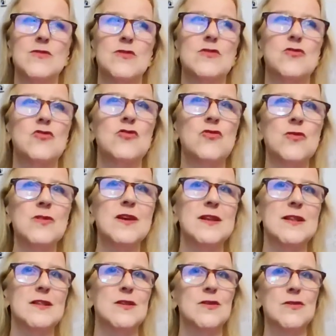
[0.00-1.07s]
truly
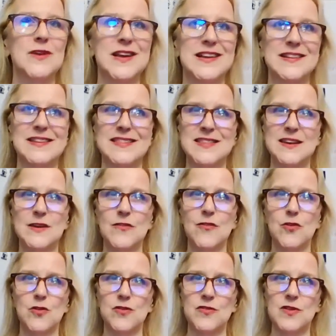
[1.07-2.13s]
learning to think
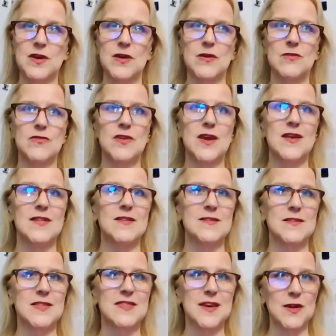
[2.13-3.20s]
for ourselves
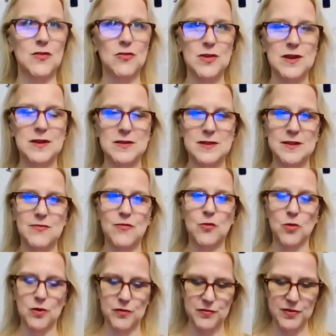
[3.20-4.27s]
and think critically
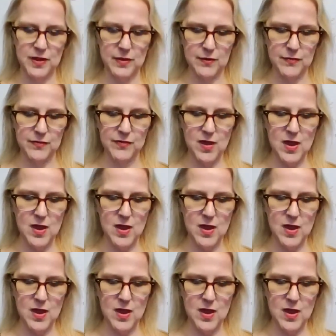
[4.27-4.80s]
for ourselves.